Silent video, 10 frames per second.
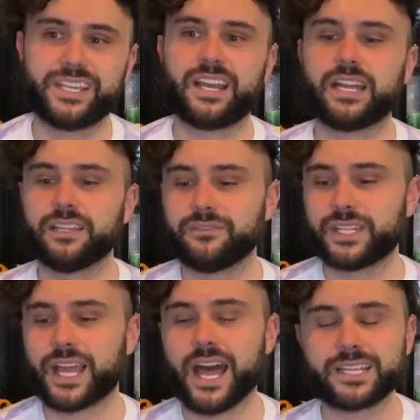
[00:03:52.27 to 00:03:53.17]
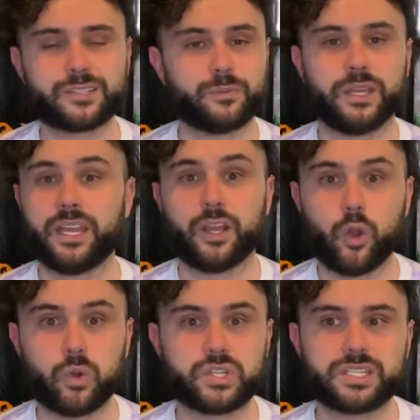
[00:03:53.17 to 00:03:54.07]
I loved the costuming,
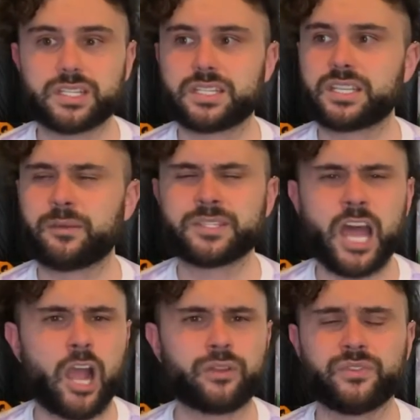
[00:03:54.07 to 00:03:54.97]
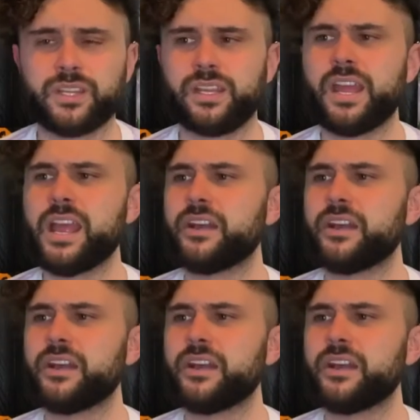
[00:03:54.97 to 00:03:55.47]
gorgeous, the cinematography,